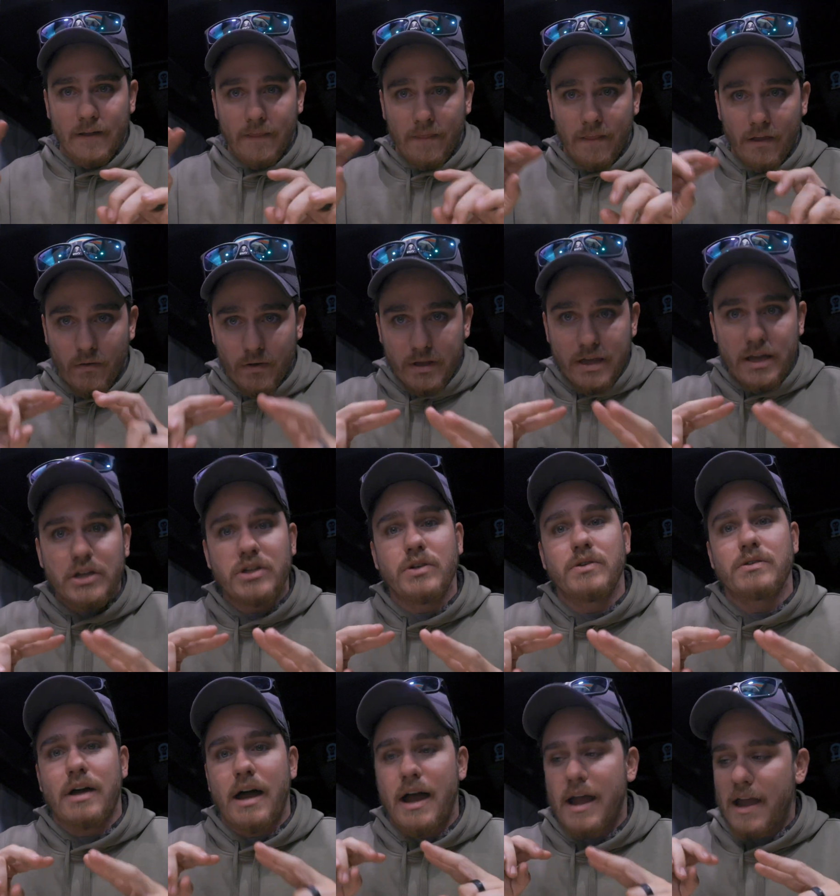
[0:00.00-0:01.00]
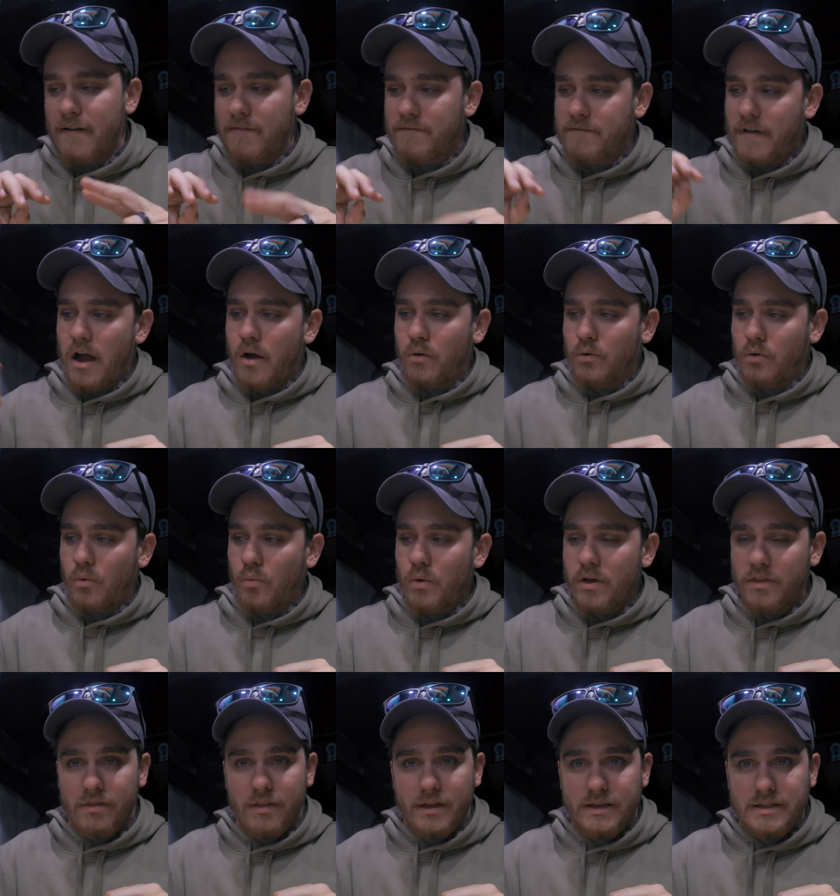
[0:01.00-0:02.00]
The only issues I have found
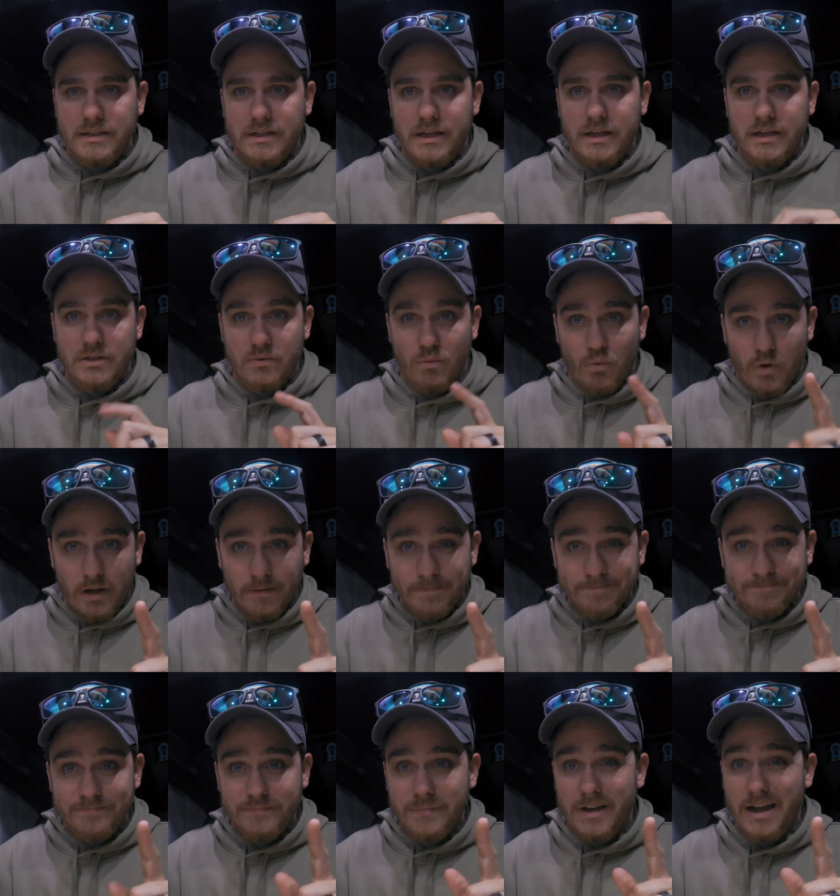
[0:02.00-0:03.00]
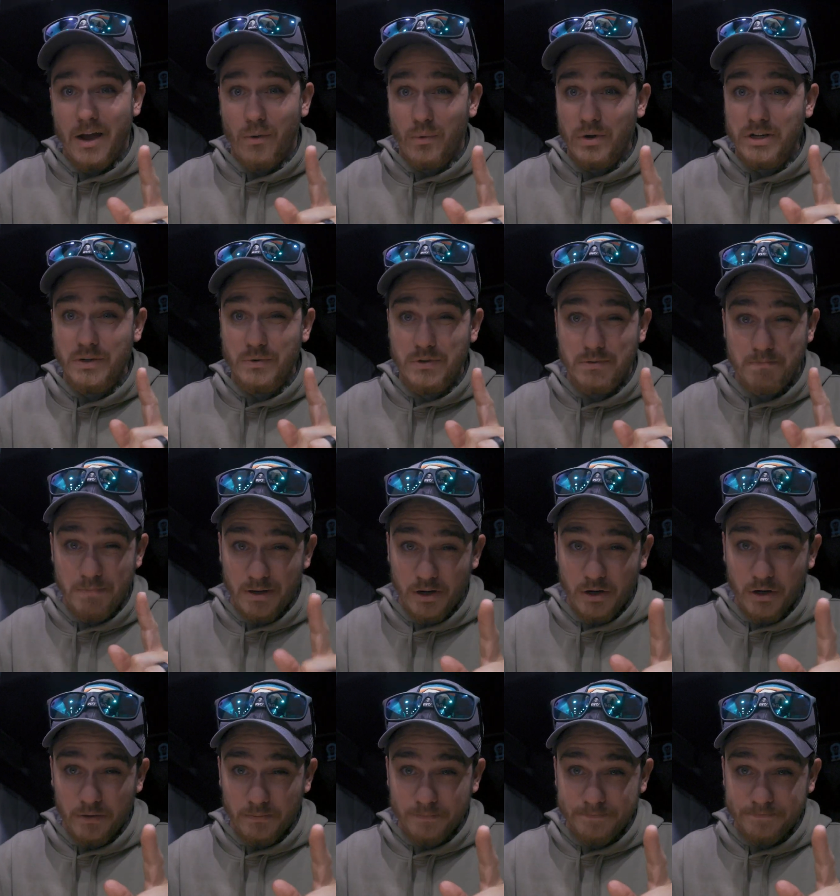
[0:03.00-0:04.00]
with this is, one, I wish it was
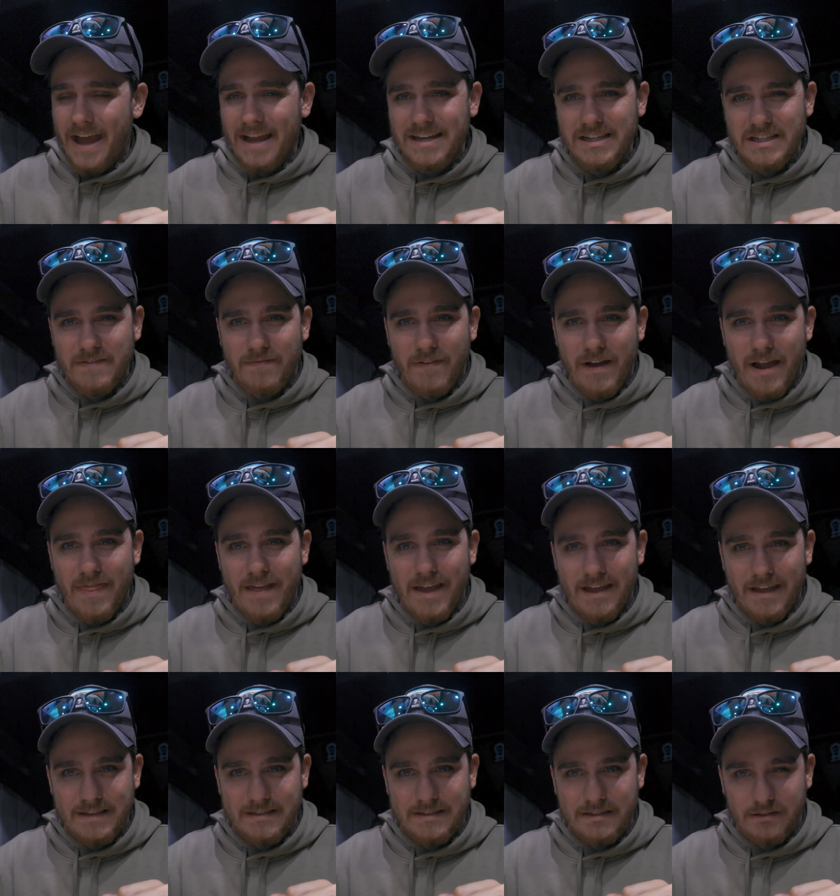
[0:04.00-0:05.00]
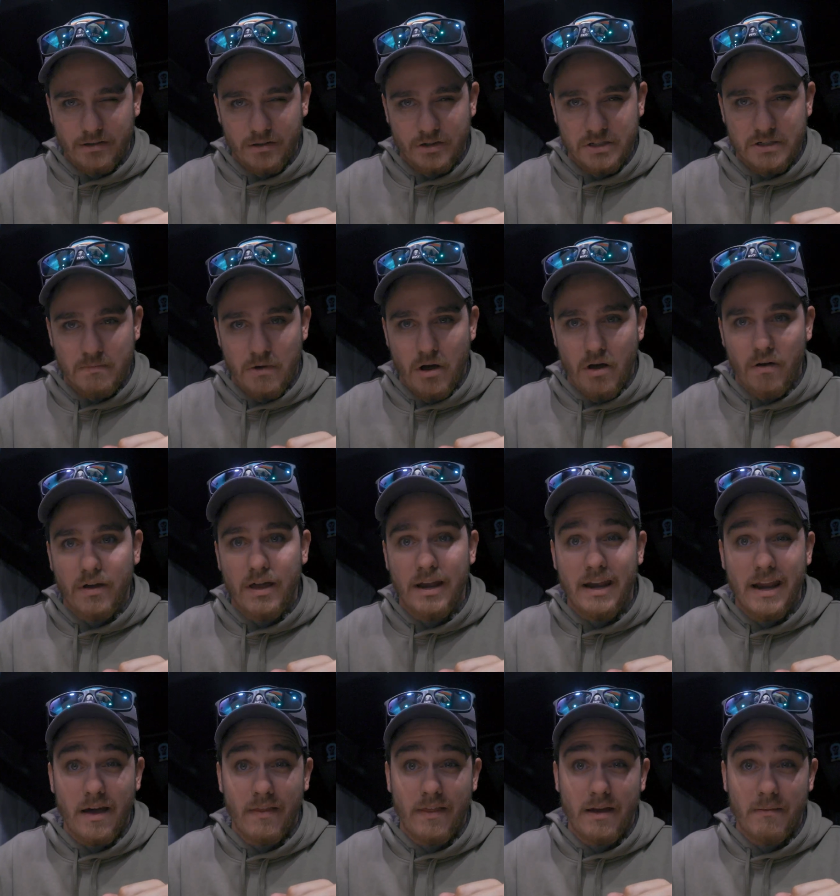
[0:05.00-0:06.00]
bigger. I just find that is a little small, and
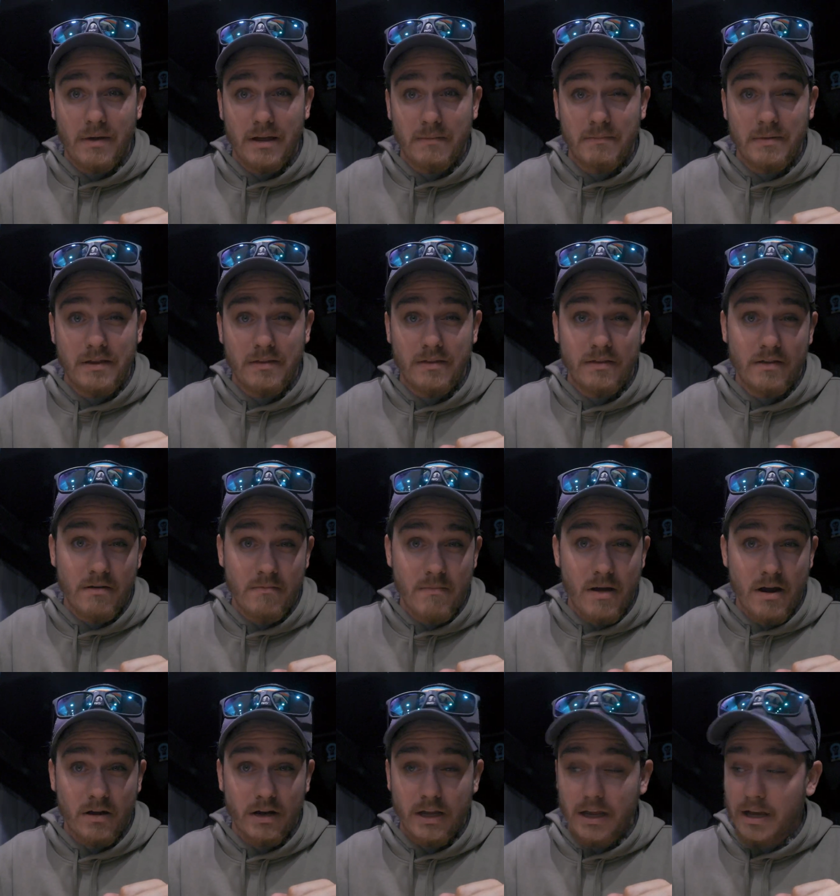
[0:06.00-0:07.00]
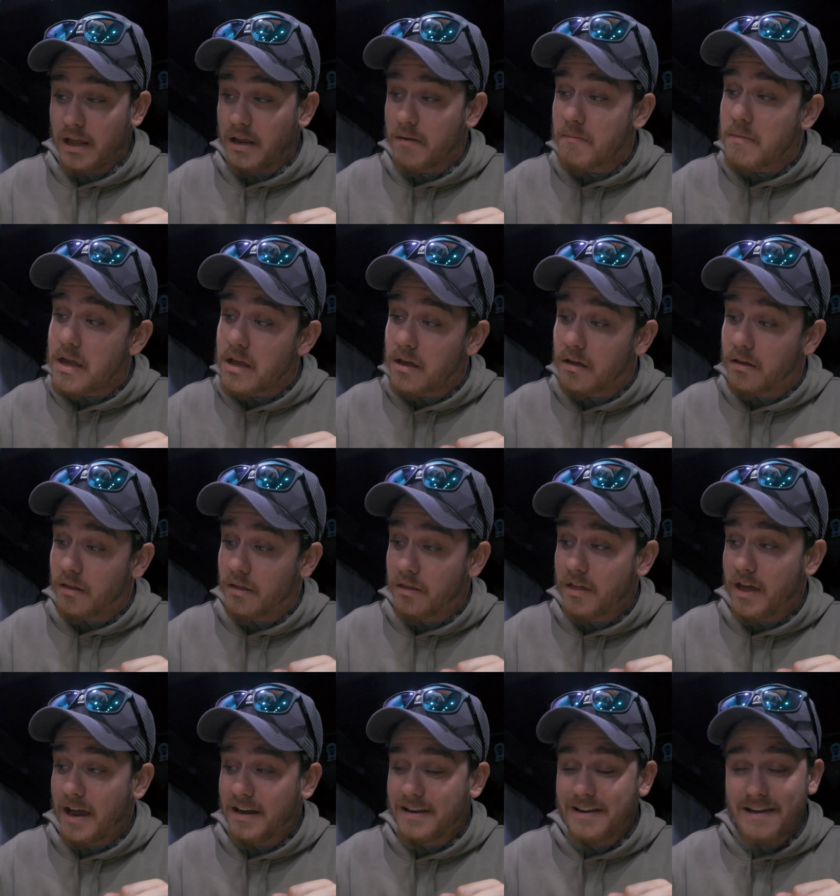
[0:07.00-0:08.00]
now that might be the American in me,
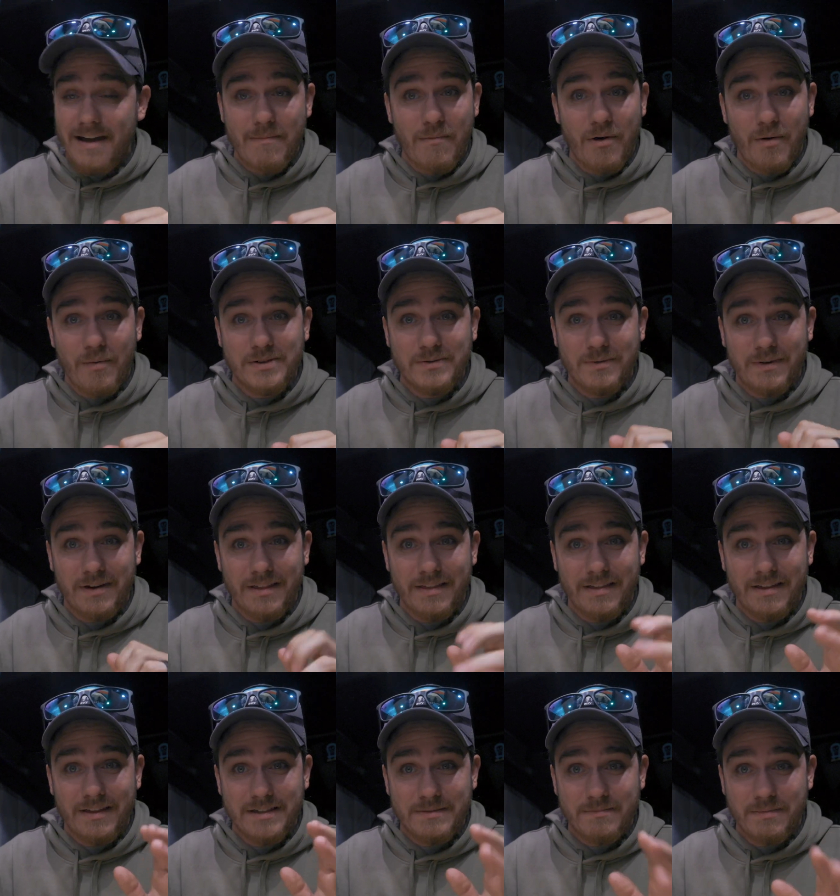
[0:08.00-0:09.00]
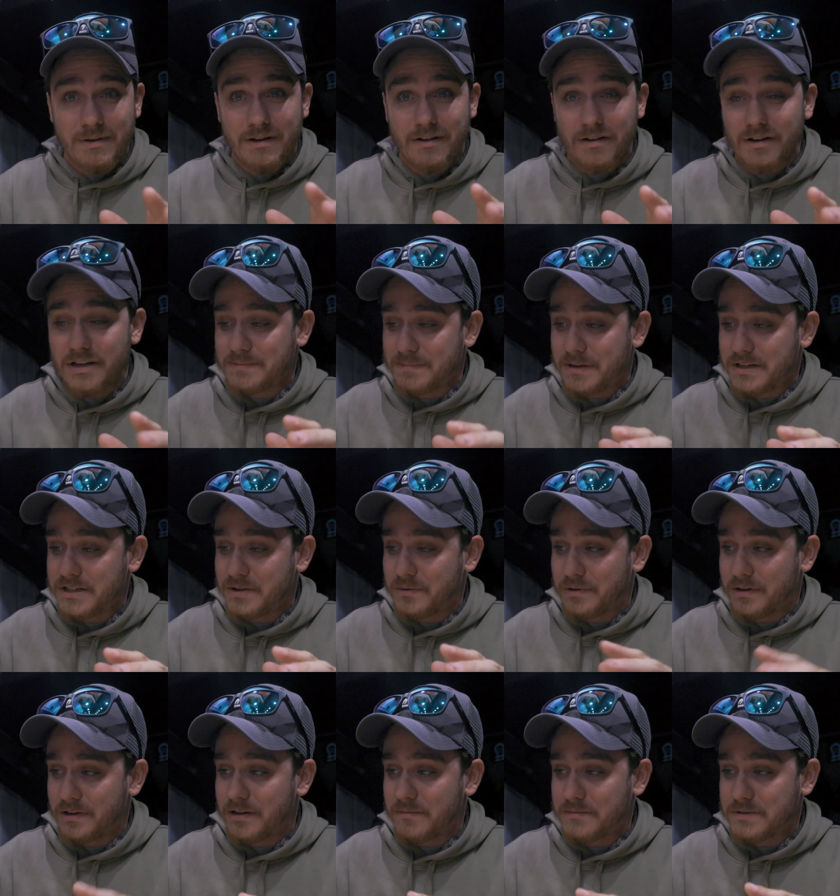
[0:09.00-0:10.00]
that I'm always wanting things bigger, especially
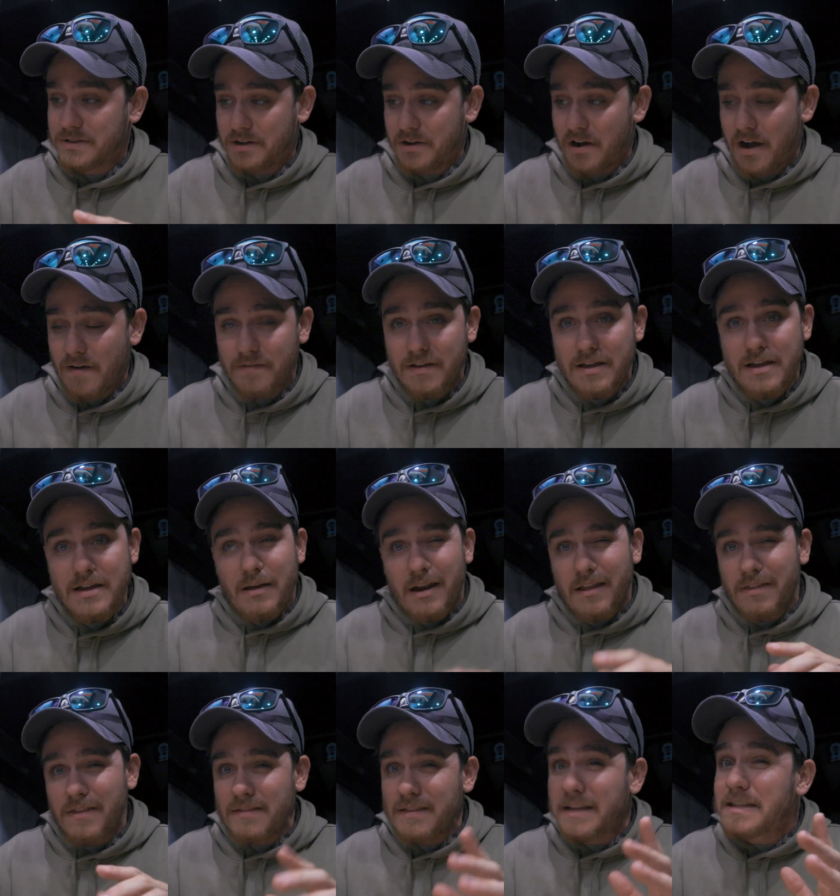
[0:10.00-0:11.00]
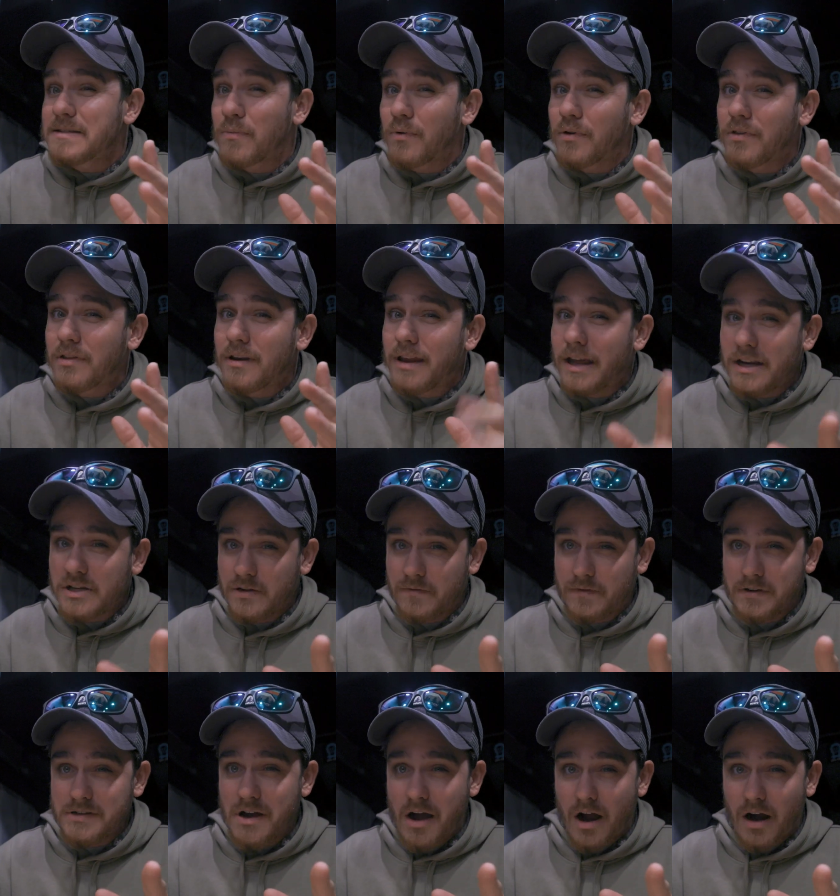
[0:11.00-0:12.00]
when it comes to coffee. But I think that's more the nature
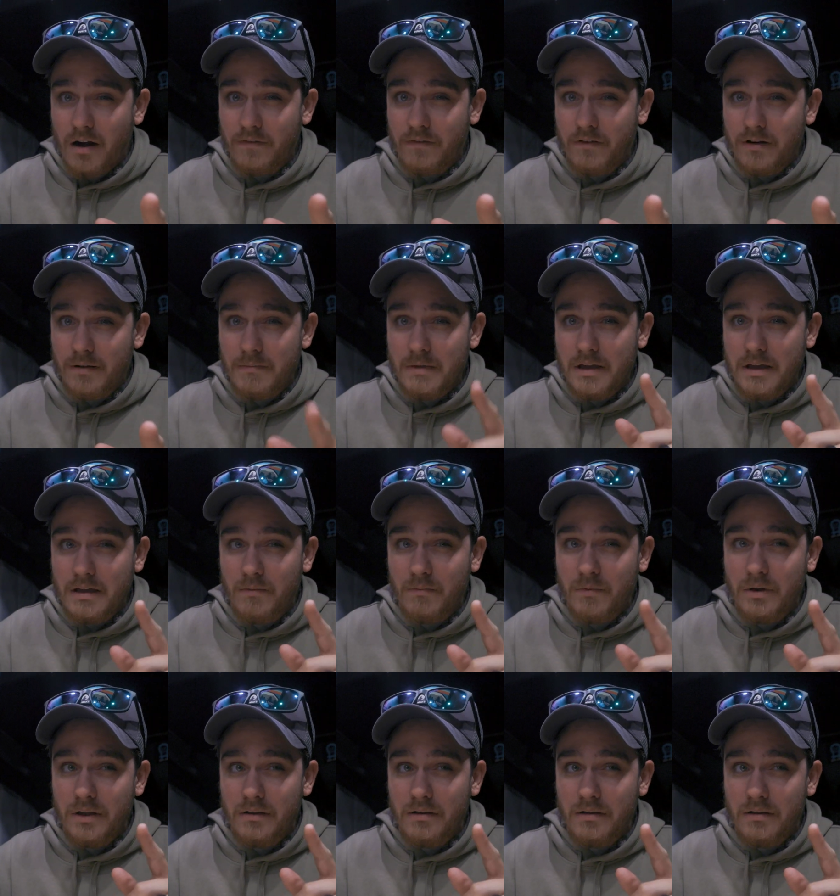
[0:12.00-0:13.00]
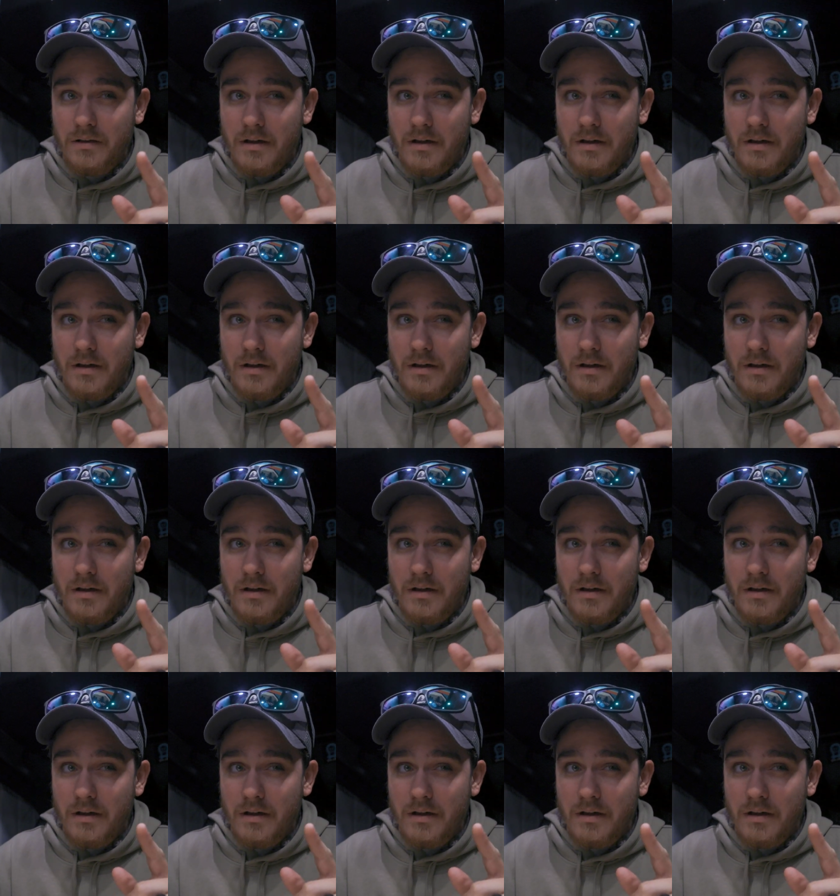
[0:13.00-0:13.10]
photographer in me. When